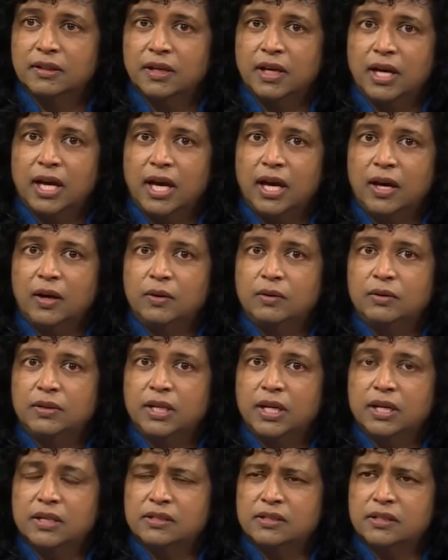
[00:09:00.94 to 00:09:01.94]
How
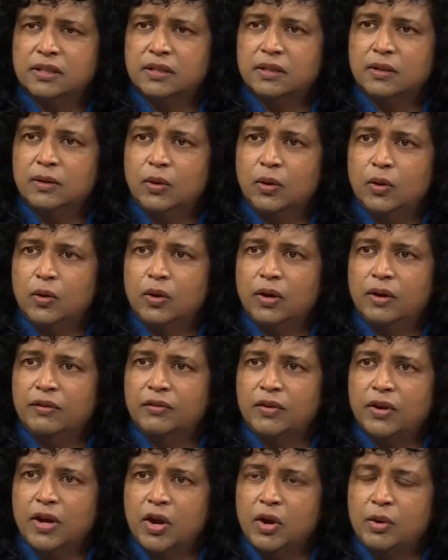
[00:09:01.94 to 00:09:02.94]
does the law
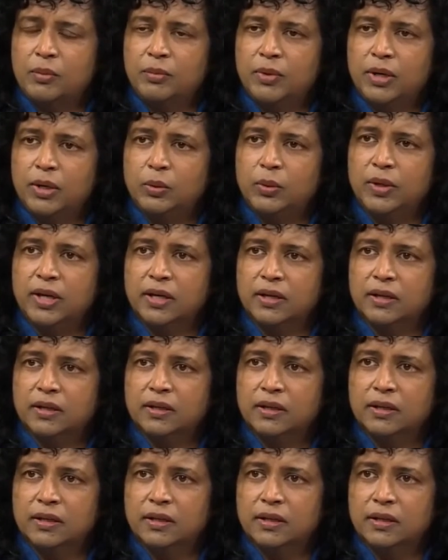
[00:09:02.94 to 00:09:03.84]
of karma work?